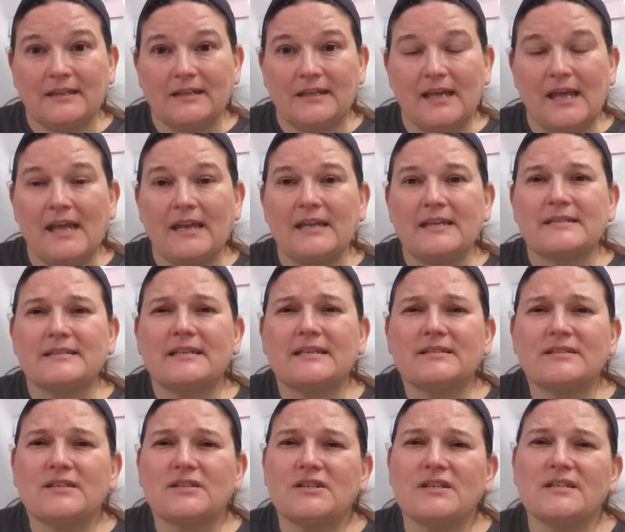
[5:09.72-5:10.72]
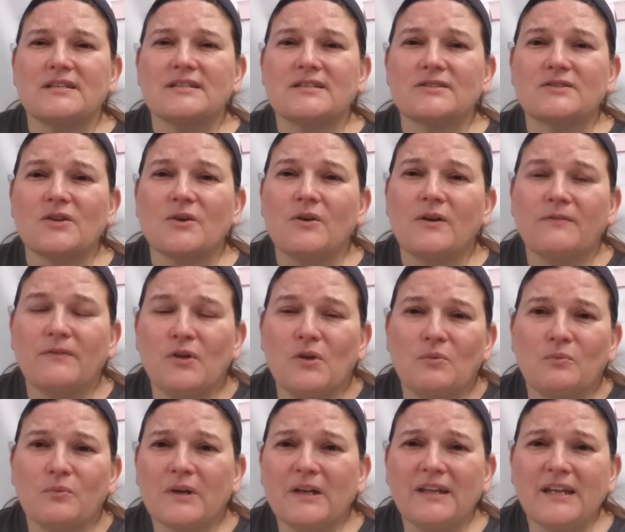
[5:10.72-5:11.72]
And he says to Jesus, So if you
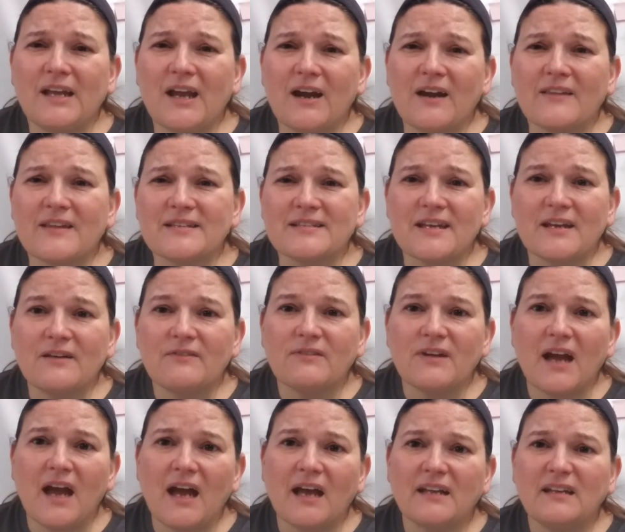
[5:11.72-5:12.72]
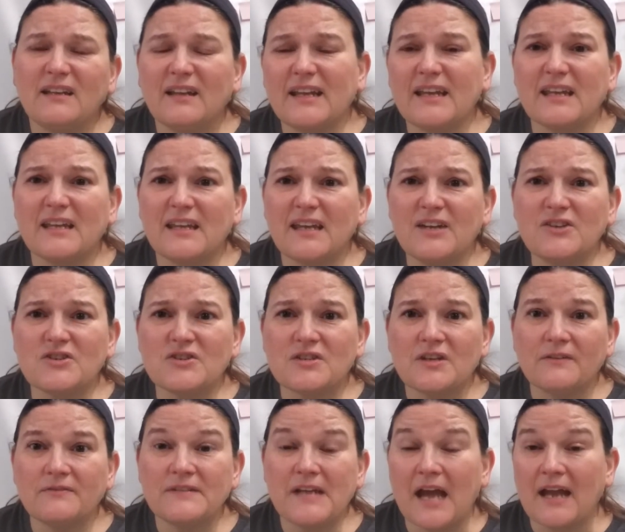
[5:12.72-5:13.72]
really are the Son of God, like get
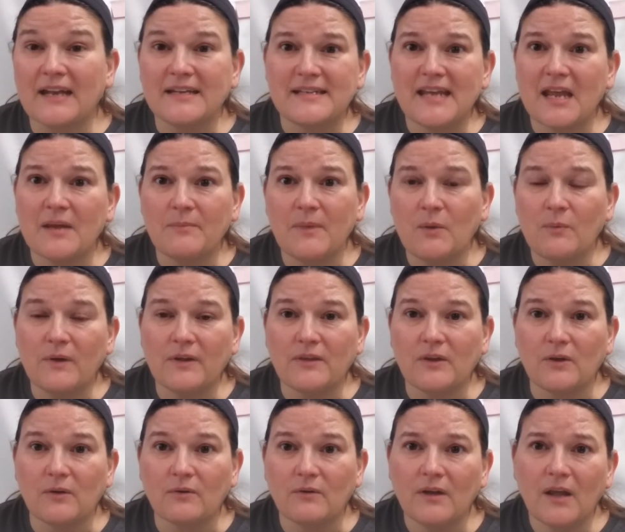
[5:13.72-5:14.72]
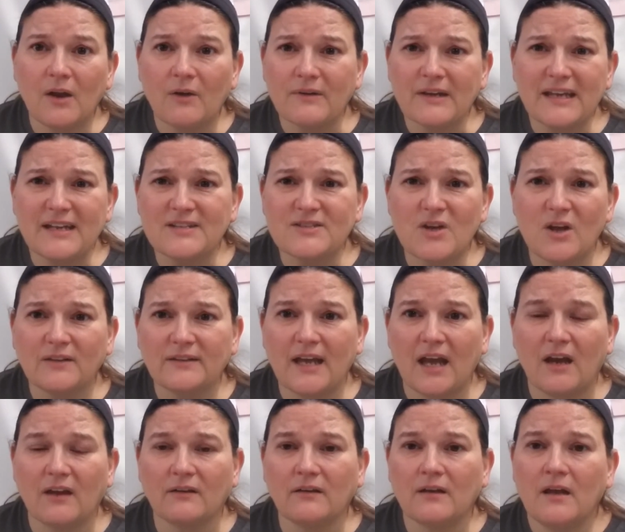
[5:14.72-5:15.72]
yourself down and take me with you. You know, get us all
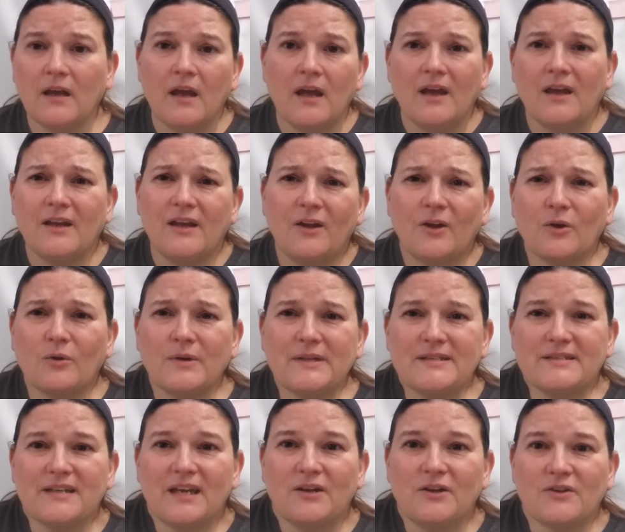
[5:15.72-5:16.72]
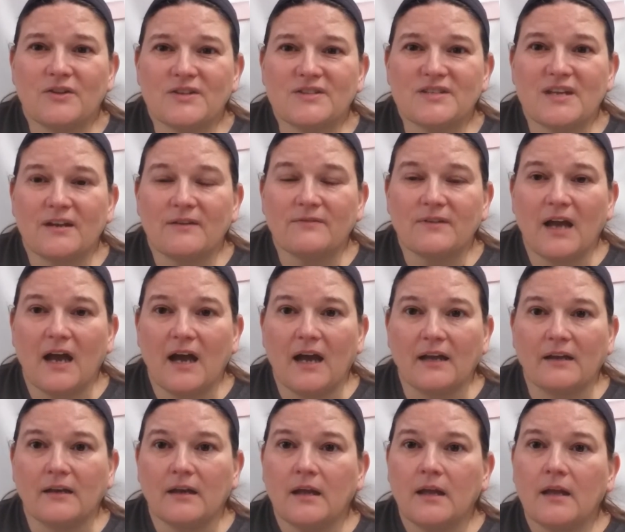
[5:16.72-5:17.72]
down. You know, quit saying you're the Son of
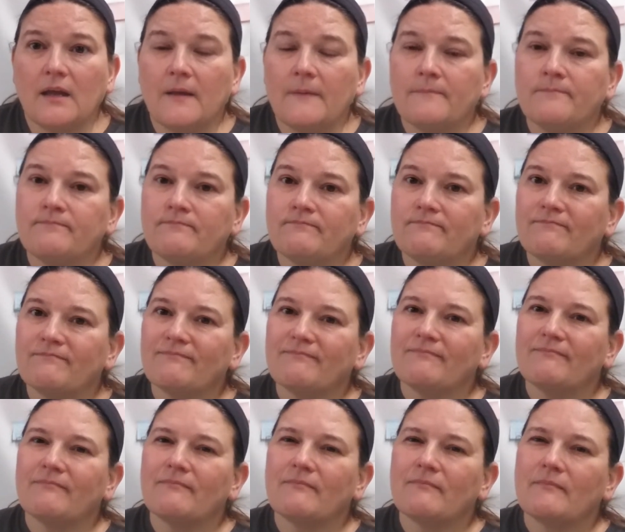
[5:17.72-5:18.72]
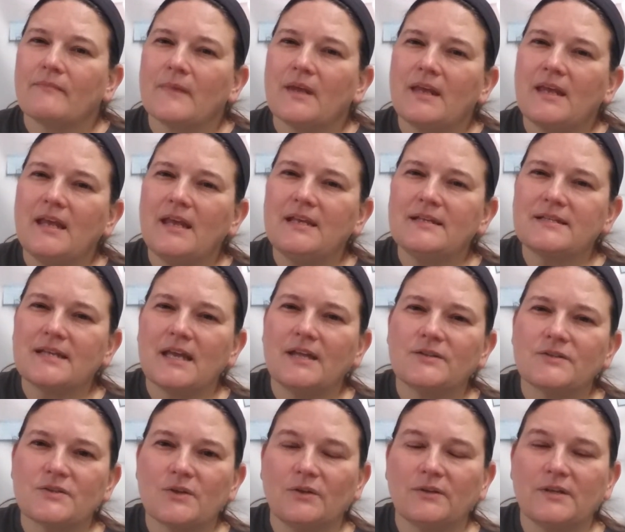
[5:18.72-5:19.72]
God. He's
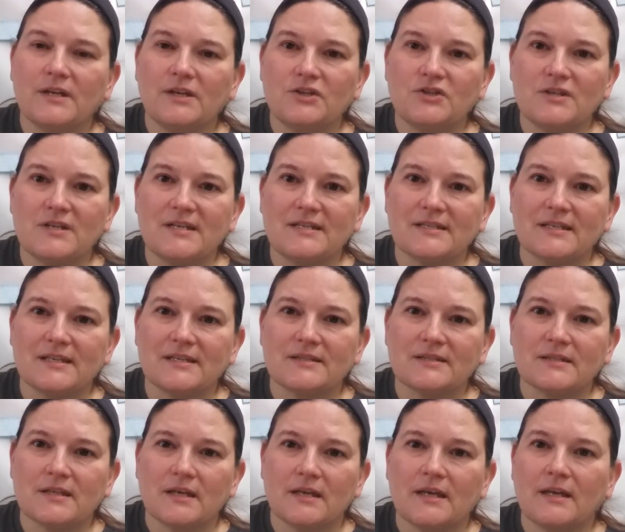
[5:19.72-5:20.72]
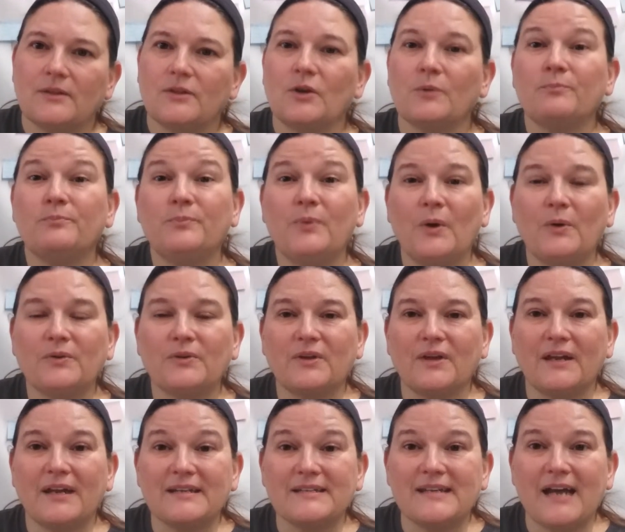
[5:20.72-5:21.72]
insulting Jesus. They're both going
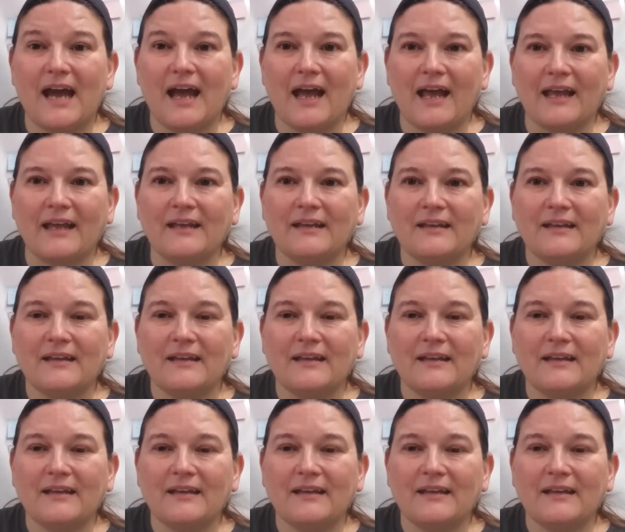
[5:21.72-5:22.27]
to die.